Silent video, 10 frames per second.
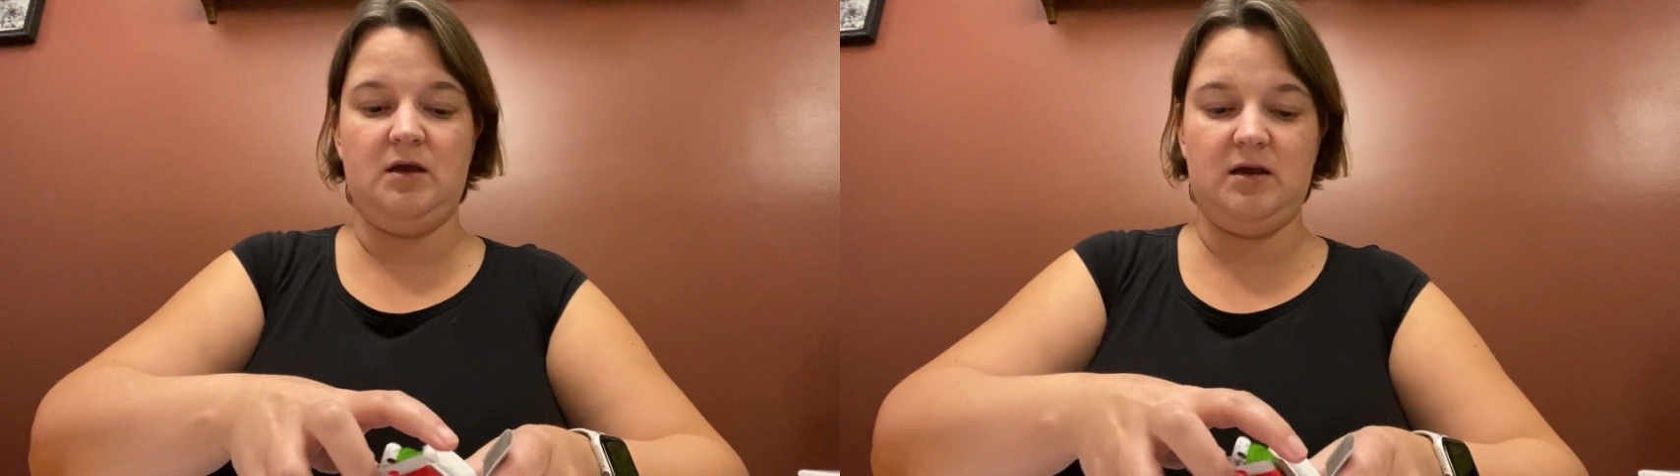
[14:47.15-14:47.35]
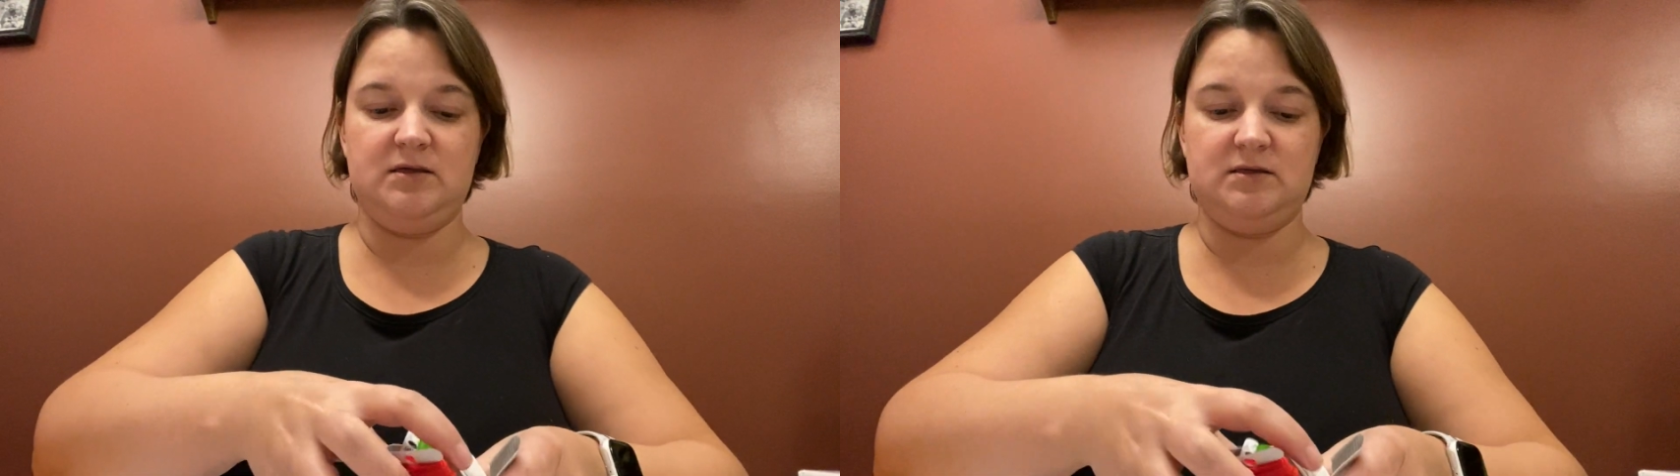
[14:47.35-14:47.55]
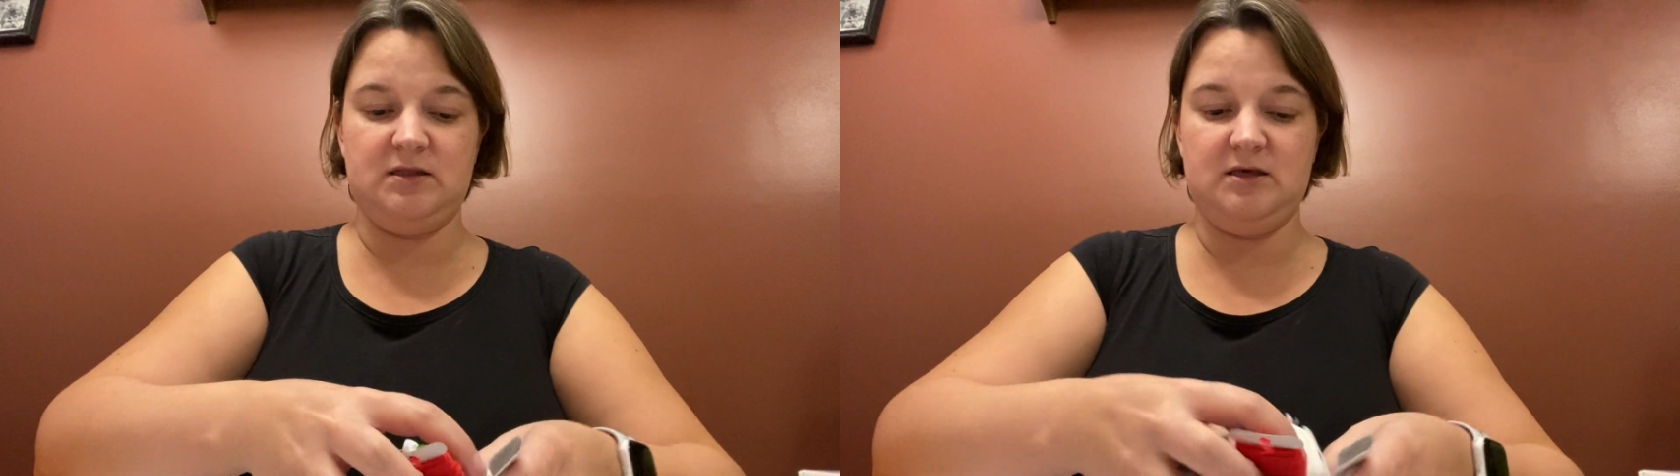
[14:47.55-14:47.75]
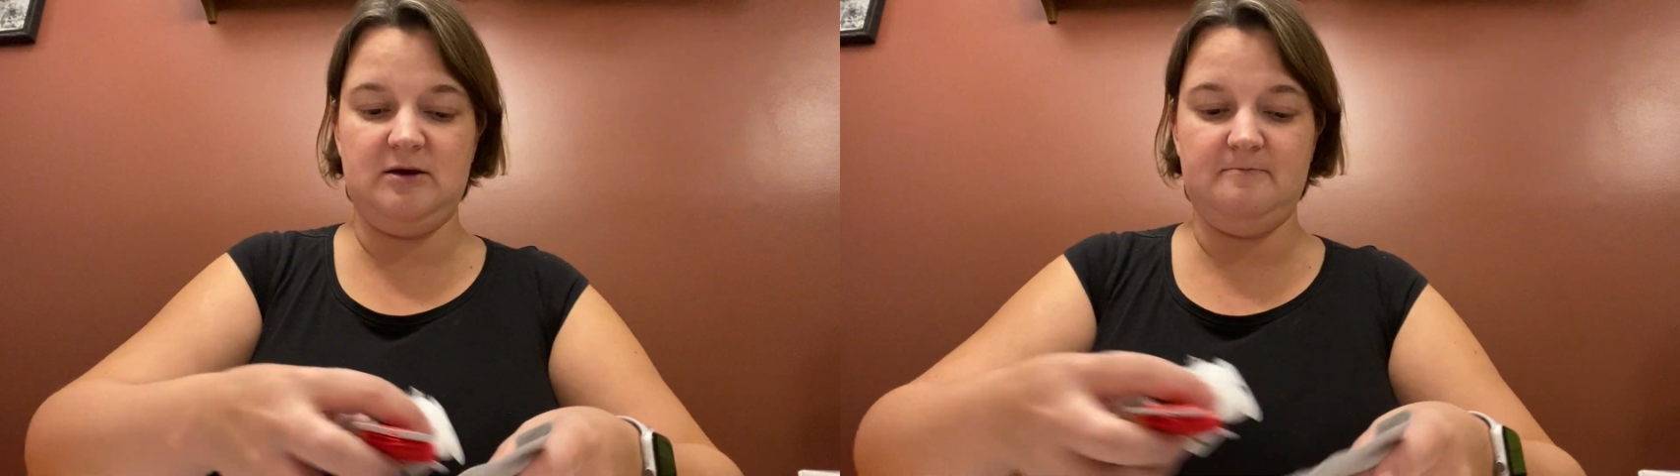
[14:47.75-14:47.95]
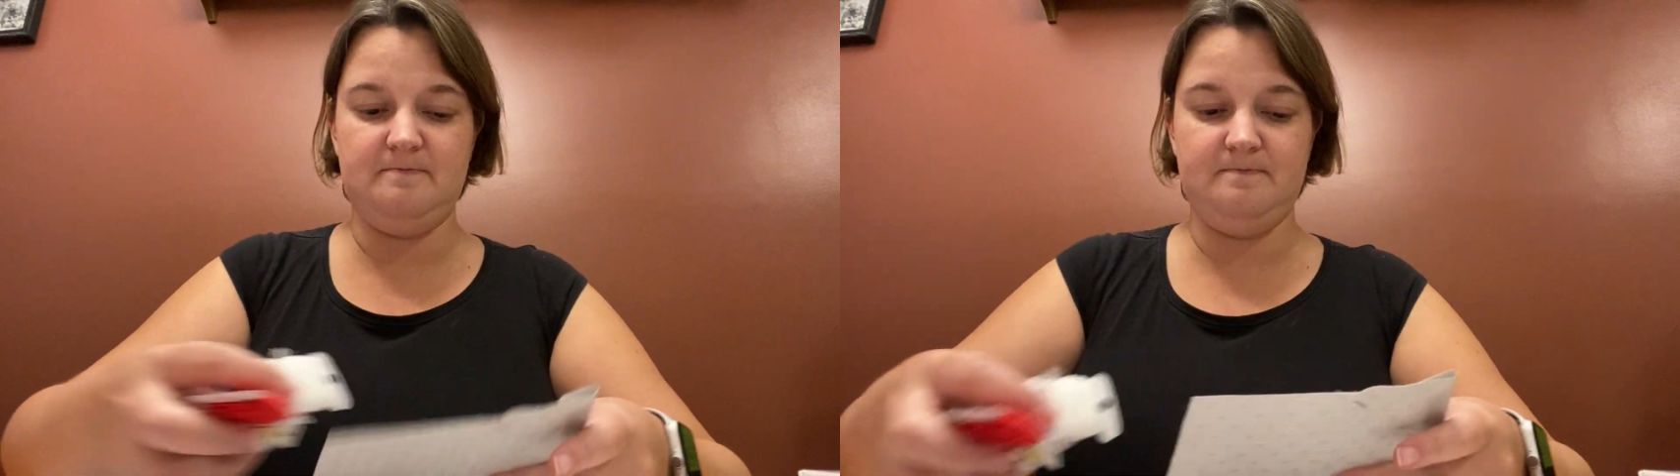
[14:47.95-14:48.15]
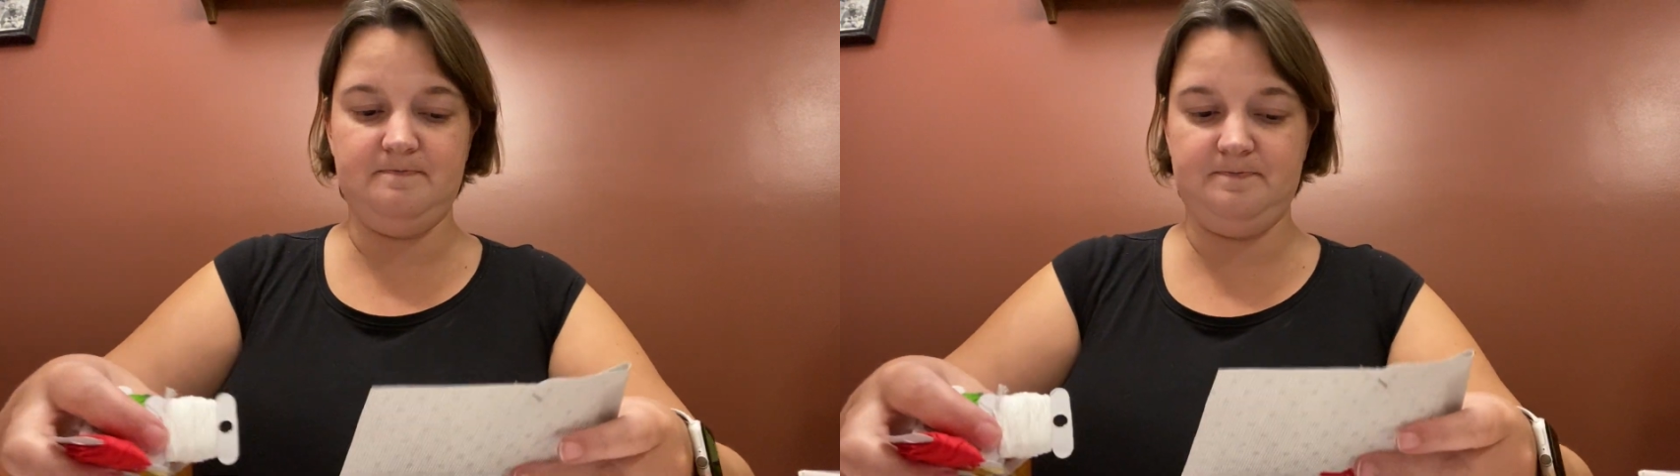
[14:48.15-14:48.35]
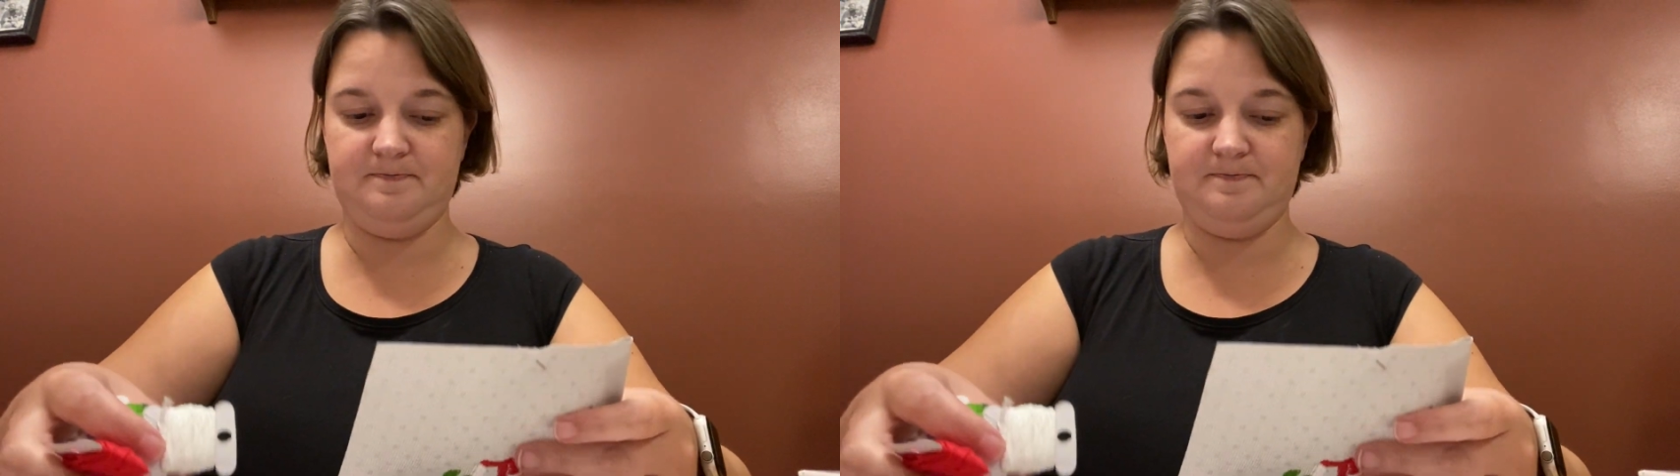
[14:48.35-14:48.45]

as the theme.